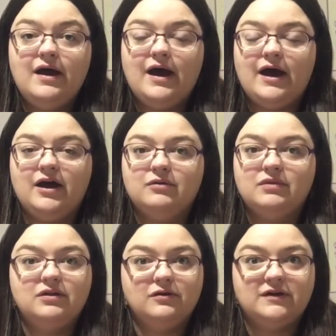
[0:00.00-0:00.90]

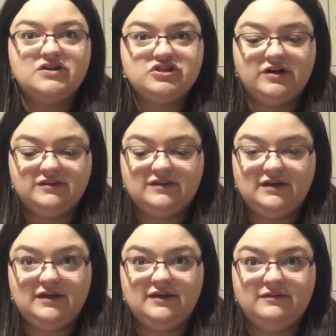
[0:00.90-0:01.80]
Laura showed
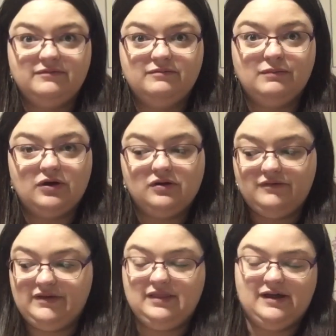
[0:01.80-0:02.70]
the model of
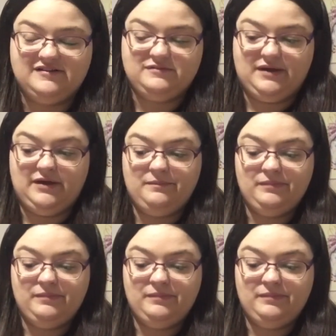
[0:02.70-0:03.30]
it last week.